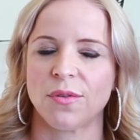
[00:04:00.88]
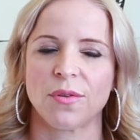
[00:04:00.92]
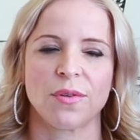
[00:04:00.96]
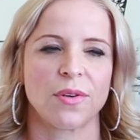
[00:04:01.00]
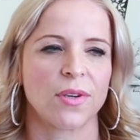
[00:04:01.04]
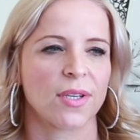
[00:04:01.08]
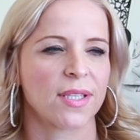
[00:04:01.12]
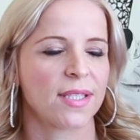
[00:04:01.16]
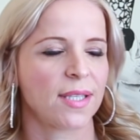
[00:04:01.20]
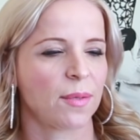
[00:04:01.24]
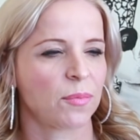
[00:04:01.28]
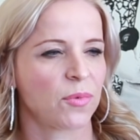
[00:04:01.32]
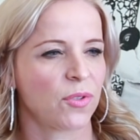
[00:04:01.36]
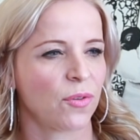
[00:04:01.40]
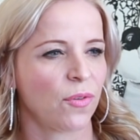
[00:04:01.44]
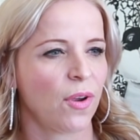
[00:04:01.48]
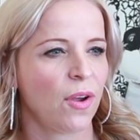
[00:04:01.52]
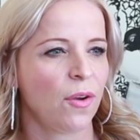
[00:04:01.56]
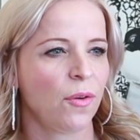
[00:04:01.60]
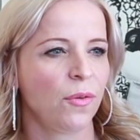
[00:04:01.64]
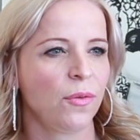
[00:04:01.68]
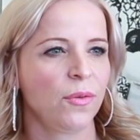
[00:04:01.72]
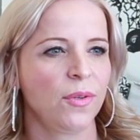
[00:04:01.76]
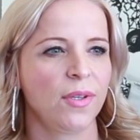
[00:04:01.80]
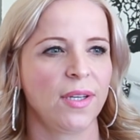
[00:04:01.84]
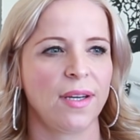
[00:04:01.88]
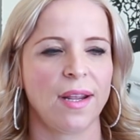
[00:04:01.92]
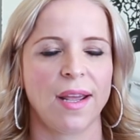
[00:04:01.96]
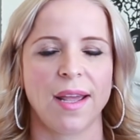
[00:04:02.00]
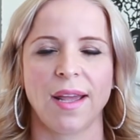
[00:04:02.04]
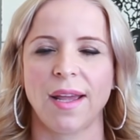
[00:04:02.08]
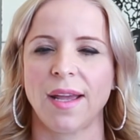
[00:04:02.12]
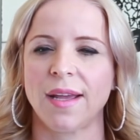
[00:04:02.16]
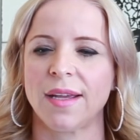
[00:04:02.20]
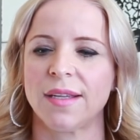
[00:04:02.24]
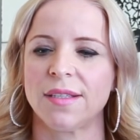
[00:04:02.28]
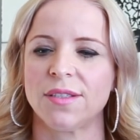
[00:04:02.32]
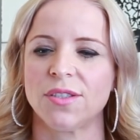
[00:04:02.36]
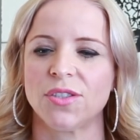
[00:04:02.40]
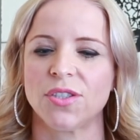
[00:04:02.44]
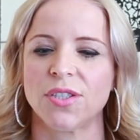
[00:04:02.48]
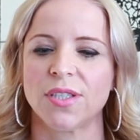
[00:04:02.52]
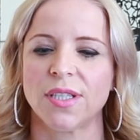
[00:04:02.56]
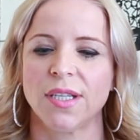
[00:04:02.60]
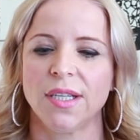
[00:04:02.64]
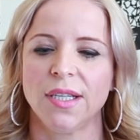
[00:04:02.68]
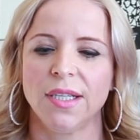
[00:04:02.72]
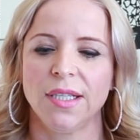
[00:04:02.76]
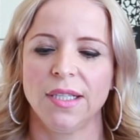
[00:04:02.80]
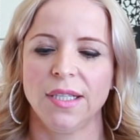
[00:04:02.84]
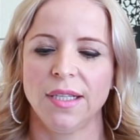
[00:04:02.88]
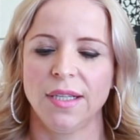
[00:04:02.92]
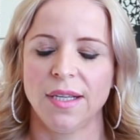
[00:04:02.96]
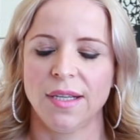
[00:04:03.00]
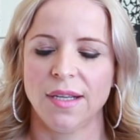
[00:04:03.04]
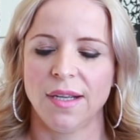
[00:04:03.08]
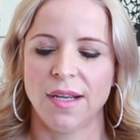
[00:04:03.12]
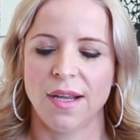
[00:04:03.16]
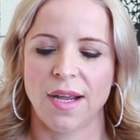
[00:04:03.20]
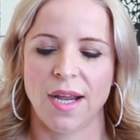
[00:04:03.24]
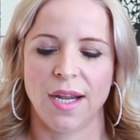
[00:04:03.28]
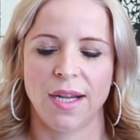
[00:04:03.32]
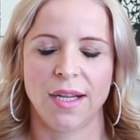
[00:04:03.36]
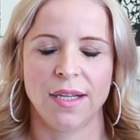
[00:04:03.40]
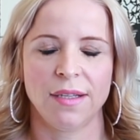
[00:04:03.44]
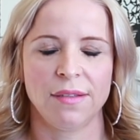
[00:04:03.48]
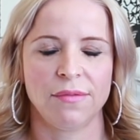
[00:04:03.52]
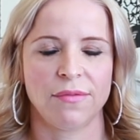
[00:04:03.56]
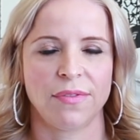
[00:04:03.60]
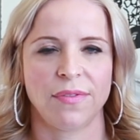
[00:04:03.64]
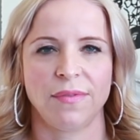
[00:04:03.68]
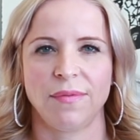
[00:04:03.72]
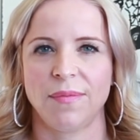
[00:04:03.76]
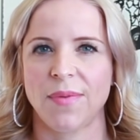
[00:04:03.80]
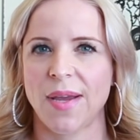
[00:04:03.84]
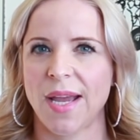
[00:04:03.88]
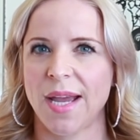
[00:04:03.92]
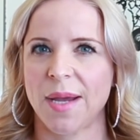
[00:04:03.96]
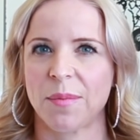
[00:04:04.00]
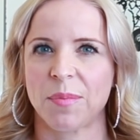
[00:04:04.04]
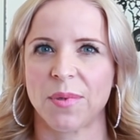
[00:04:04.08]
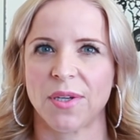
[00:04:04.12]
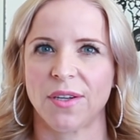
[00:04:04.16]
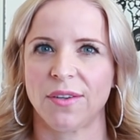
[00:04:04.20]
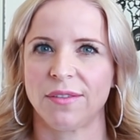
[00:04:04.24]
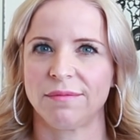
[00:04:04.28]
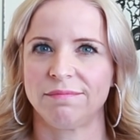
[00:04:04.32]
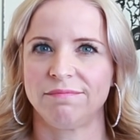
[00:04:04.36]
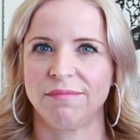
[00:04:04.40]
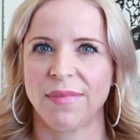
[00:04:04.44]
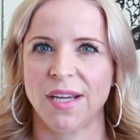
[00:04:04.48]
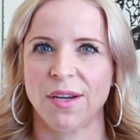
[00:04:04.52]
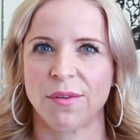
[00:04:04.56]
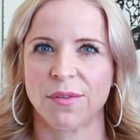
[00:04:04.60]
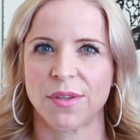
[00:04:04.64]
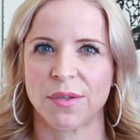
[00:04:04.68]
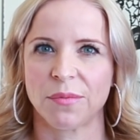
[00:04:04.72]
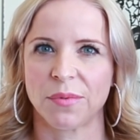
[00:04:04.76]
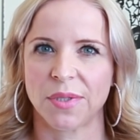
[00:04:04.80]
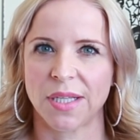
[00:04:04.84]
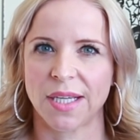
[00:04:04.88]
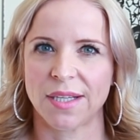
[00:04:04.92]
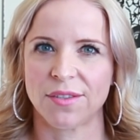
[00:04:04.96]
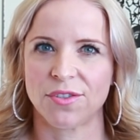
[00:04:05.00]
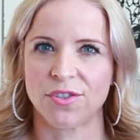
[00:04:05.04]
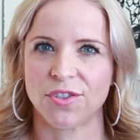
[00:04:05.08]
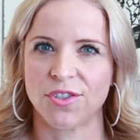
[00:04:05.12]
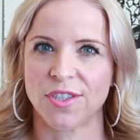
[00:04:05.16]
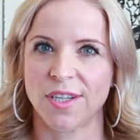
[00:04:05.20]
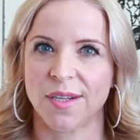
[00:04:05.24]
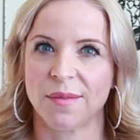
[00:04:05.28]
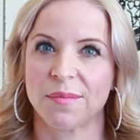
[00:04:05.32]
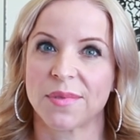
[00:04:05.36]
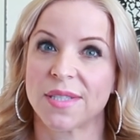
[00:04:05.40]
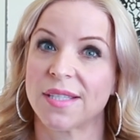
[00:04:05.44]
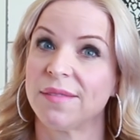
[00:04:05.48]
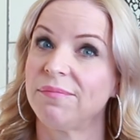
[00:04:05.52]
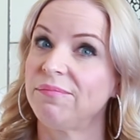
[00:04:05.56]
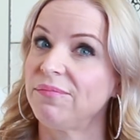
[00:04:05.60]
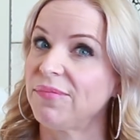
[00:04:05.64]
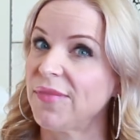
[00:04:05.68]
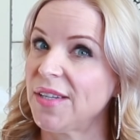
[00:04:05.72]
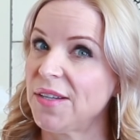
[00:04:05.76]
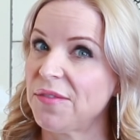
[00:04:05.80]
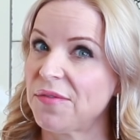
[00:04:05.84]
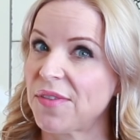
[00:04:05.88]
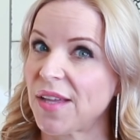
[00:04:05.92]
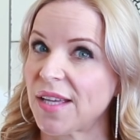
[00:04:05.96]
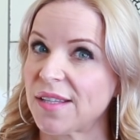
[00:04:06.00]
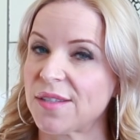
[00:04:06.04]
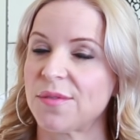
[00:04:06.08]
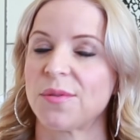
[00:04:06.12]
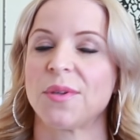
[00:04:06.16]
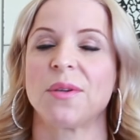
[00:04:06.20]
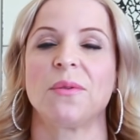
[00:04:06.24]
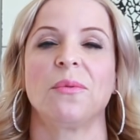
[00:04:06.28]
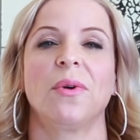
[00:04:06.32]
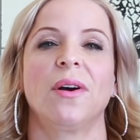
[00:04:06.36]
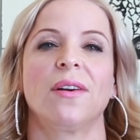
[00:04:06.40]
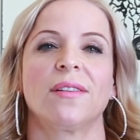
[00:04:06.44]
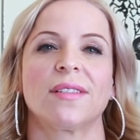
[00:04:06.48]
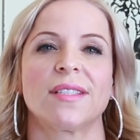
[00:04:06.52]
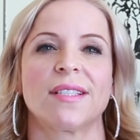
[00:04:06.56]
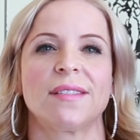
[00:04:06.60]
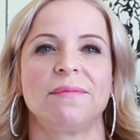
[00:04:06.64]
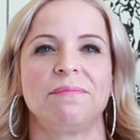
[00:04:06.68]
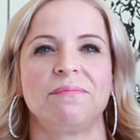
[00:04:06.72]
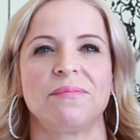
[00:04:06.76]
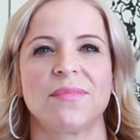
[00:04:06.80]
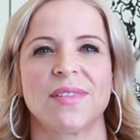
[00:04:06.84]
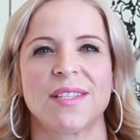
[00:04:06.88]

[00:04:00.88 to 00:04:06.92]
or accept your own, and have happier, healthy relationships, if that's what you want.